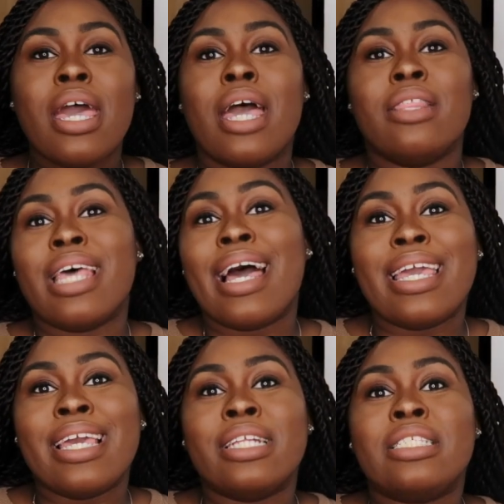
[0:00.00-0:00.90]
and that
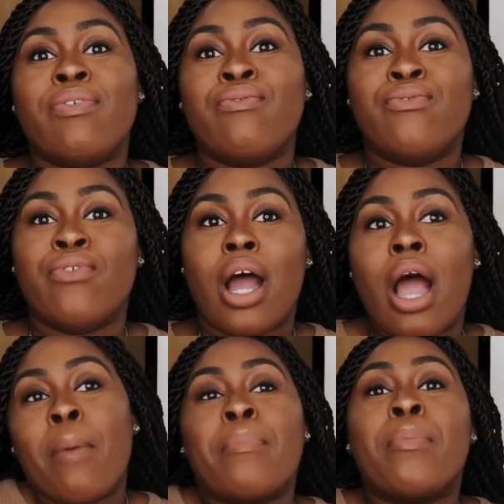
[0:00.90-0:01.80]
is
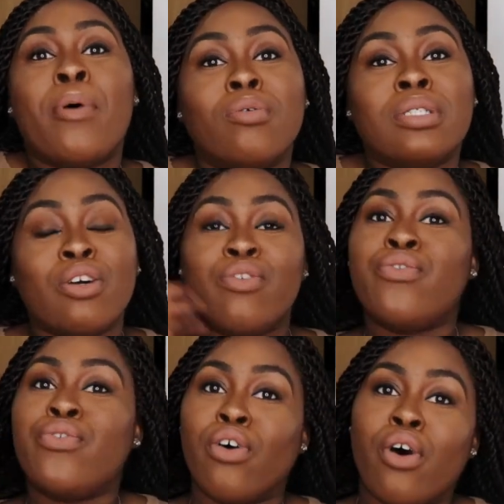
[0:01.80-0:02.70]
our proposal
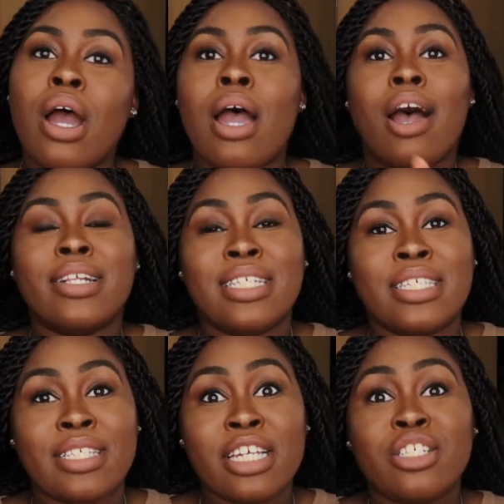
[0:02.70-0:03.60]
for our
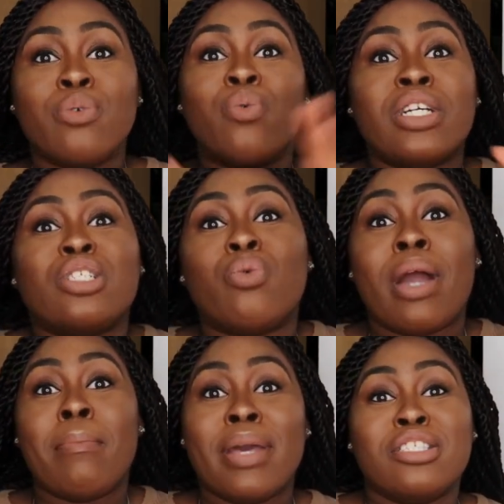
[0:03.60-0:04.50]
dissertation, which
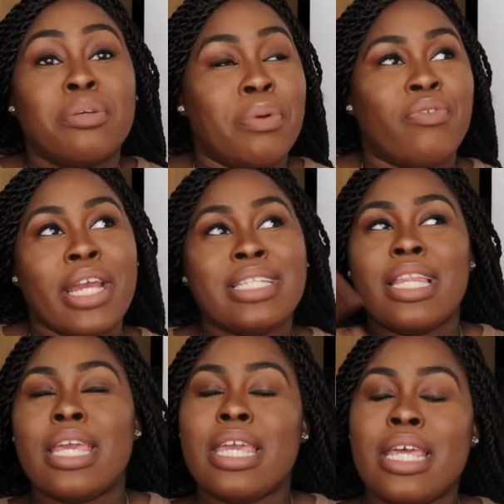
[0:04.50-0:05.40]
we're meant to be
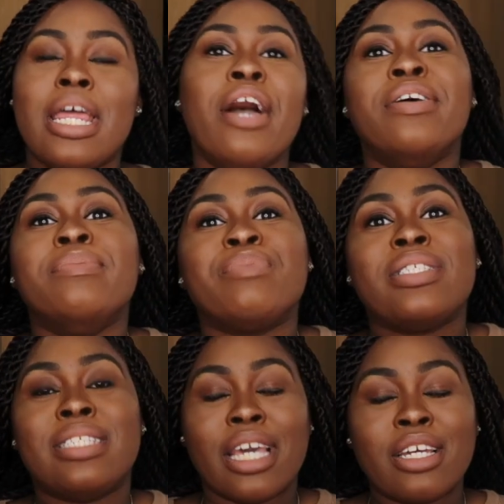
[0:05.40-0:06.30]
writing in
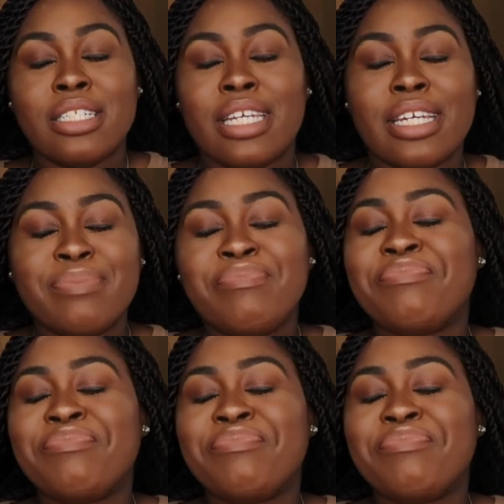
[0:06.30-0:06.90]
second year.